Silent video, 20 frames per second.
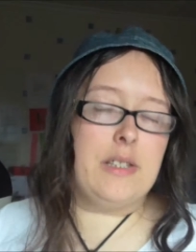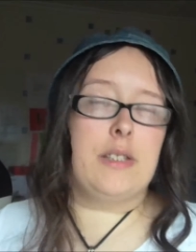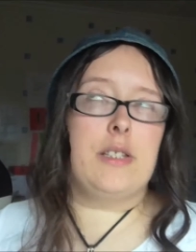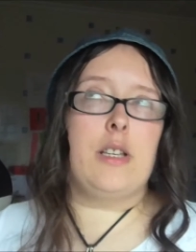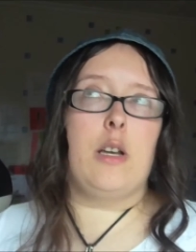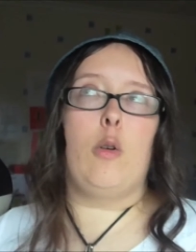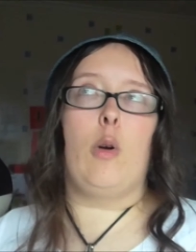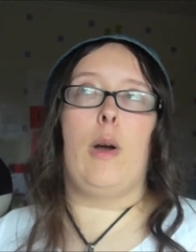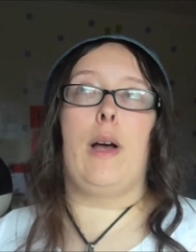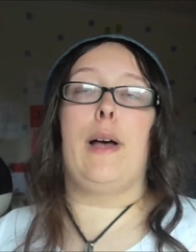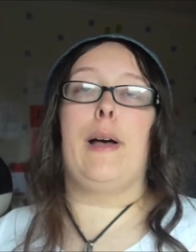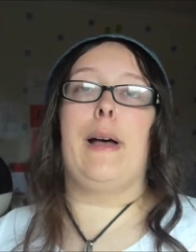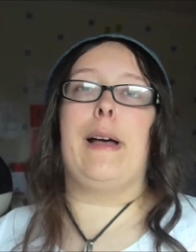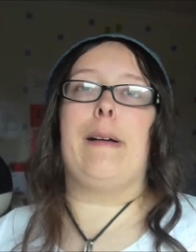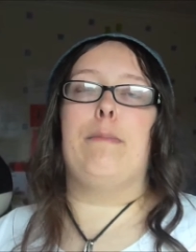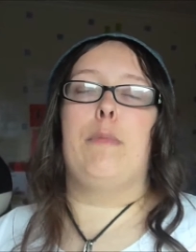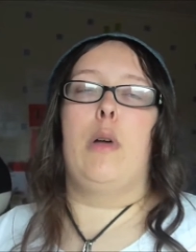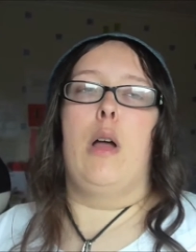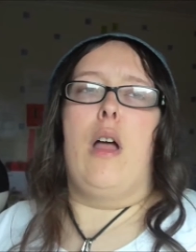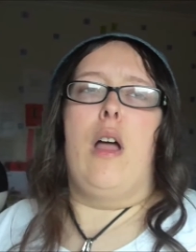So
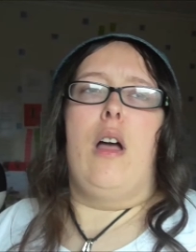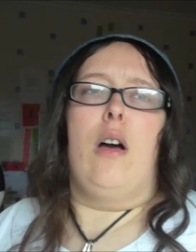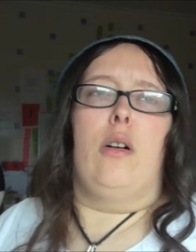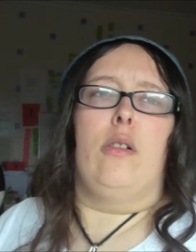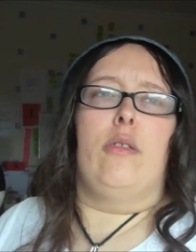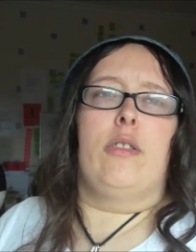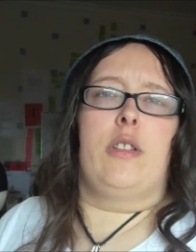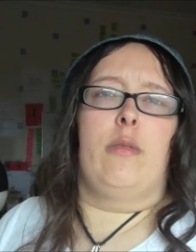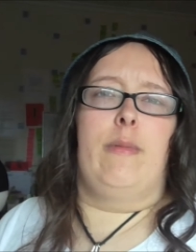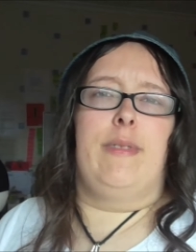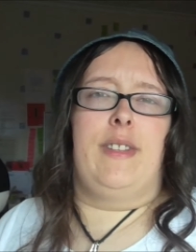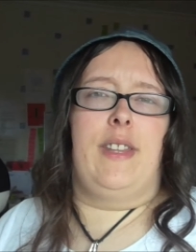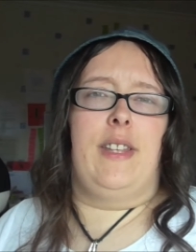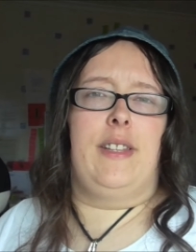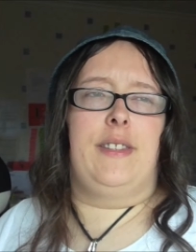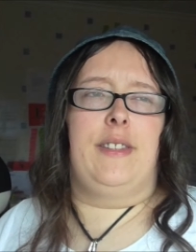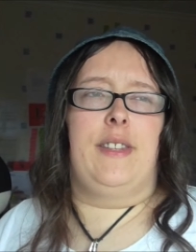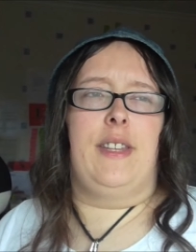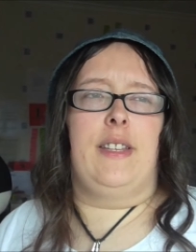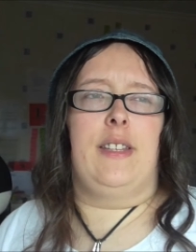also we
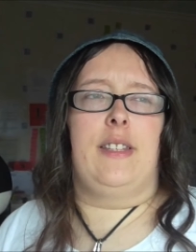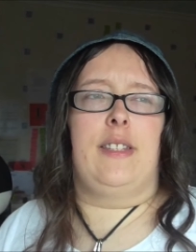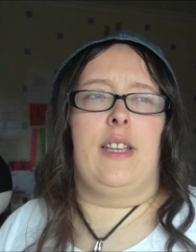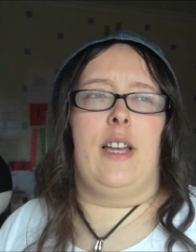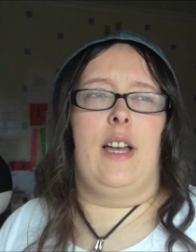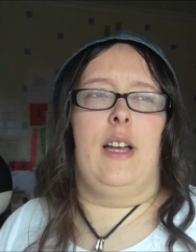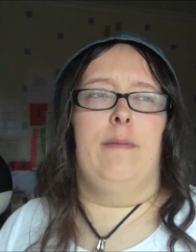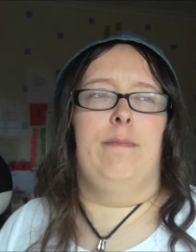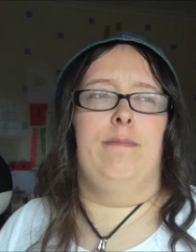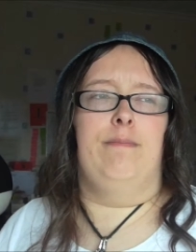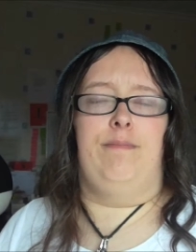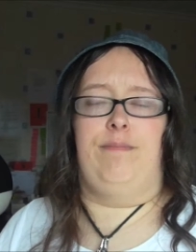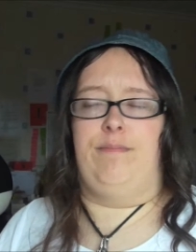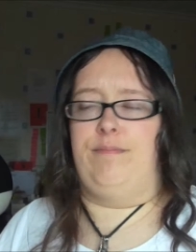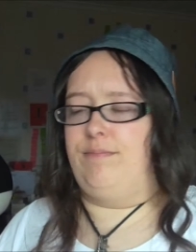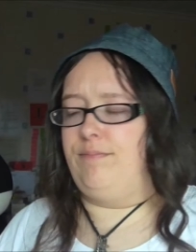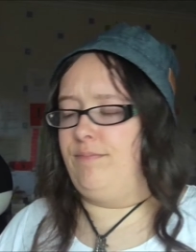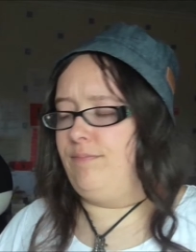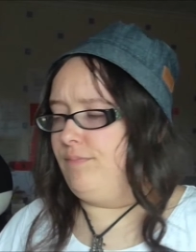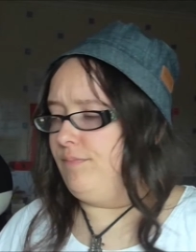did this
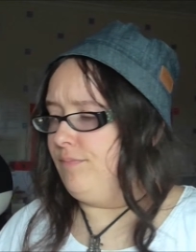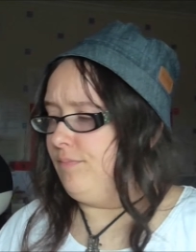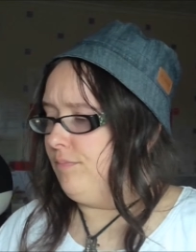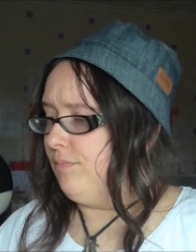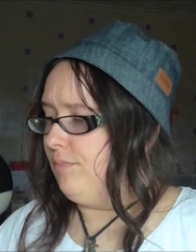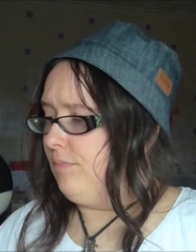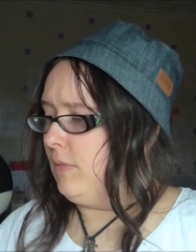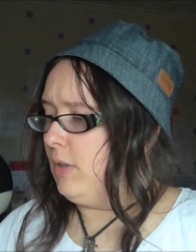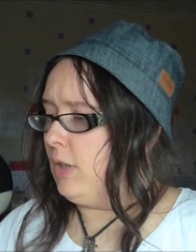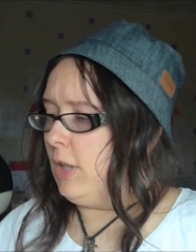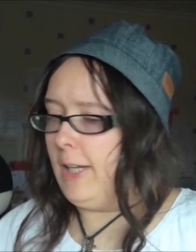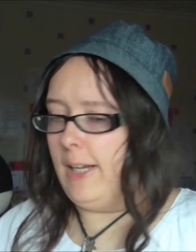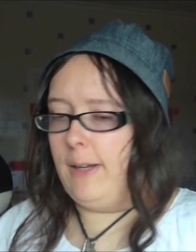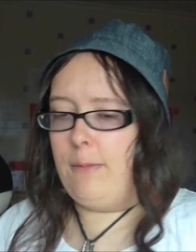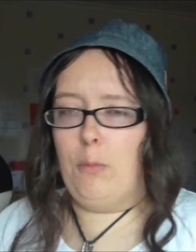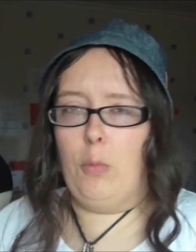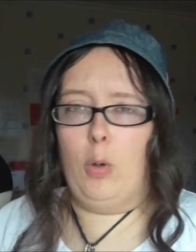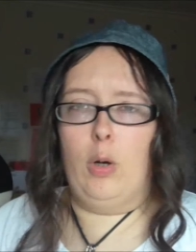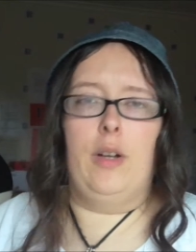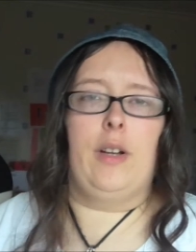
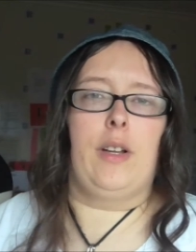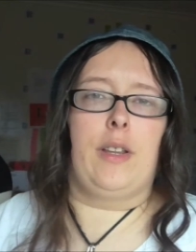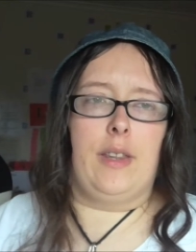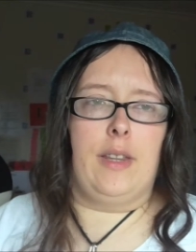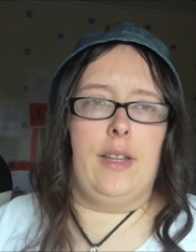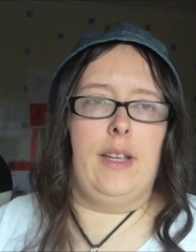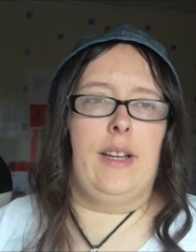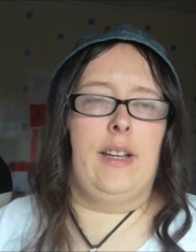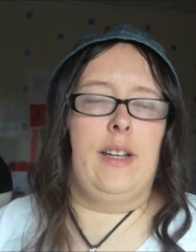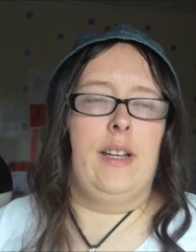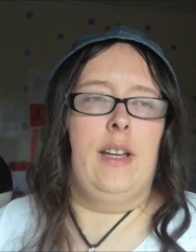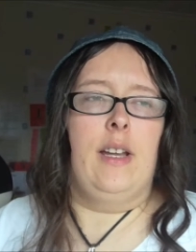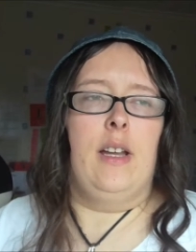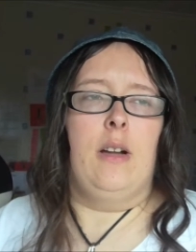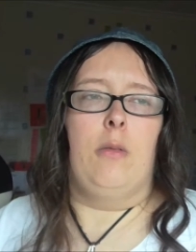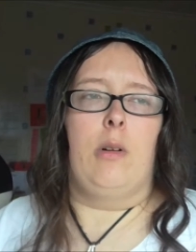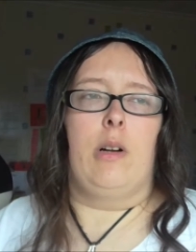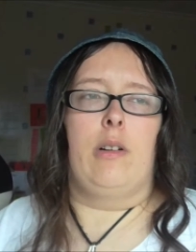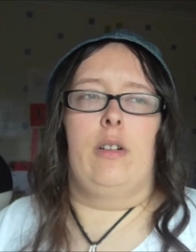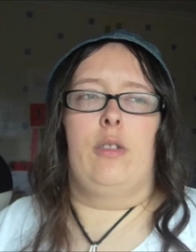teamwork thing
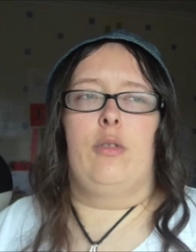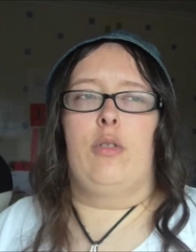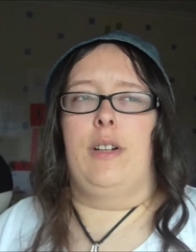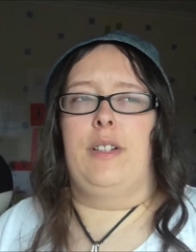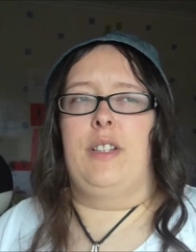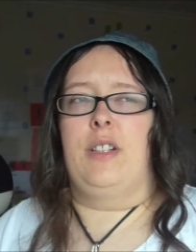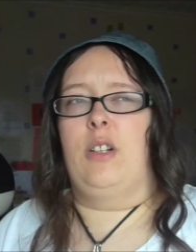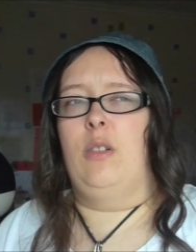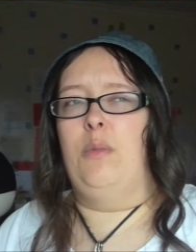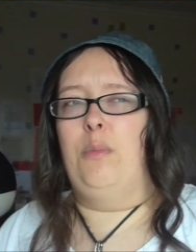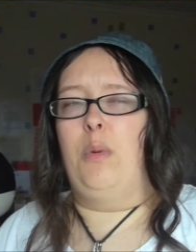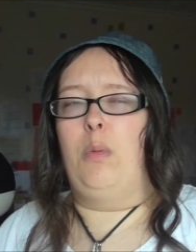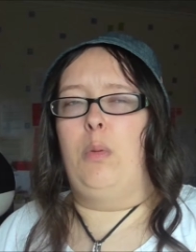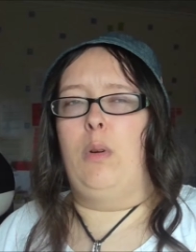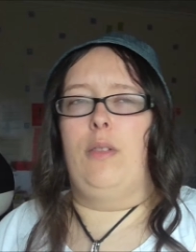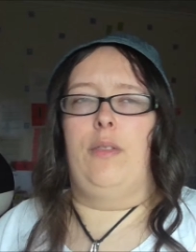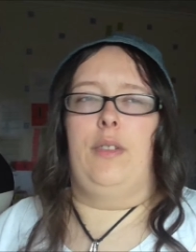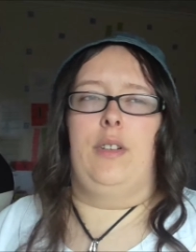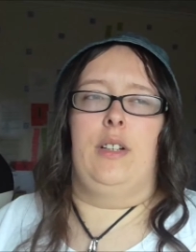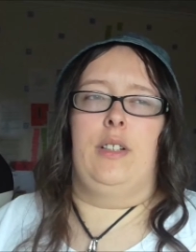where we tried to come up
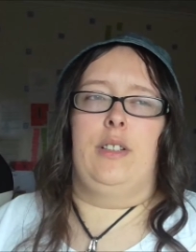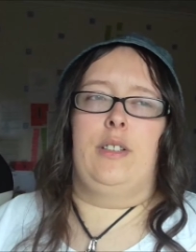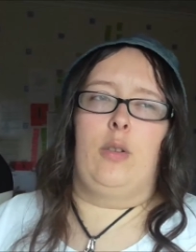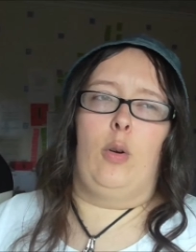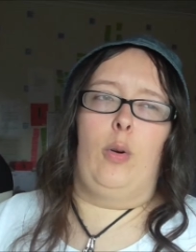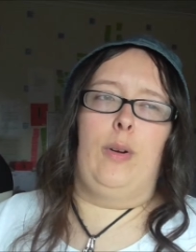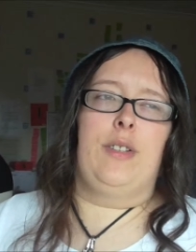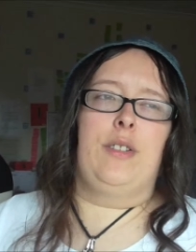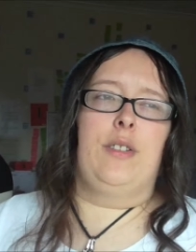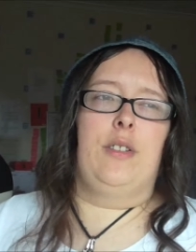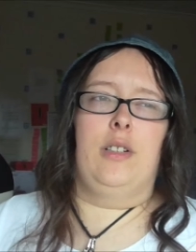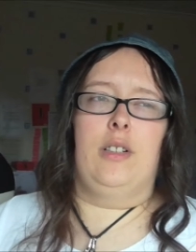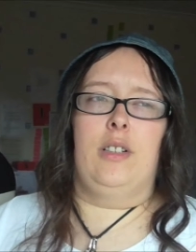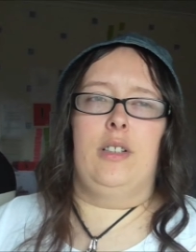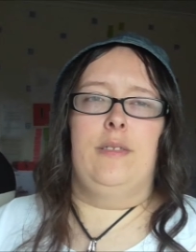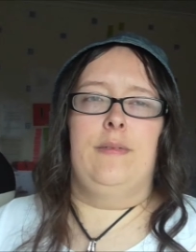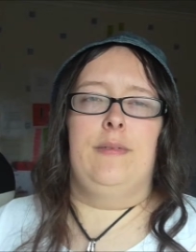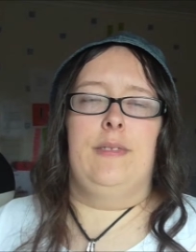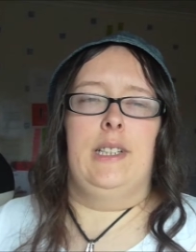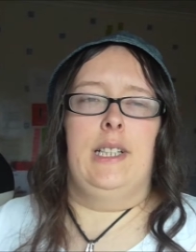with a toy
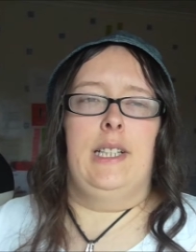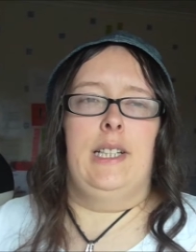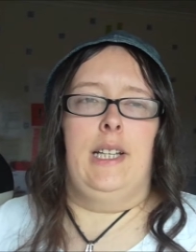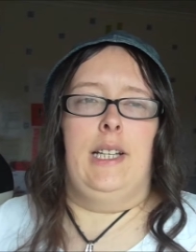store.